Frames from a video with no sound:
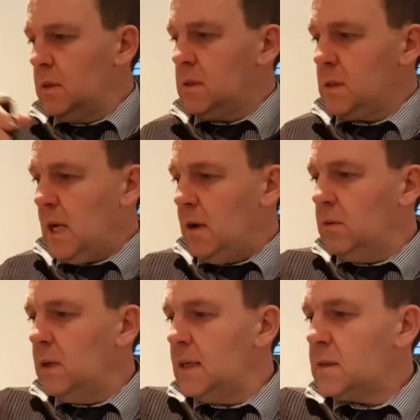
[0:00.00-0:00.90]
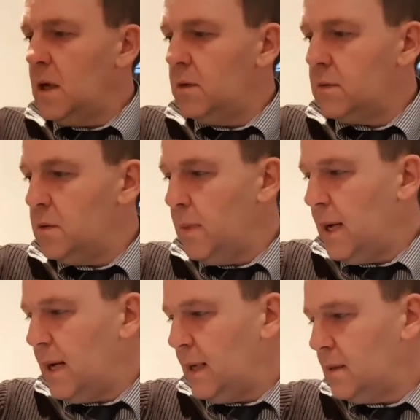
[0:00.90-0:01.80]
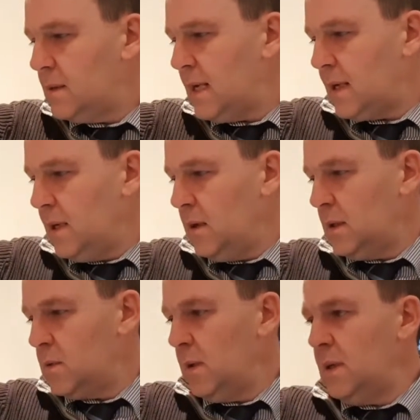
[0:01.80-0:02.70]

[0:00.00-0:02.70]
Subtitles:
So let's go to my second oldest one.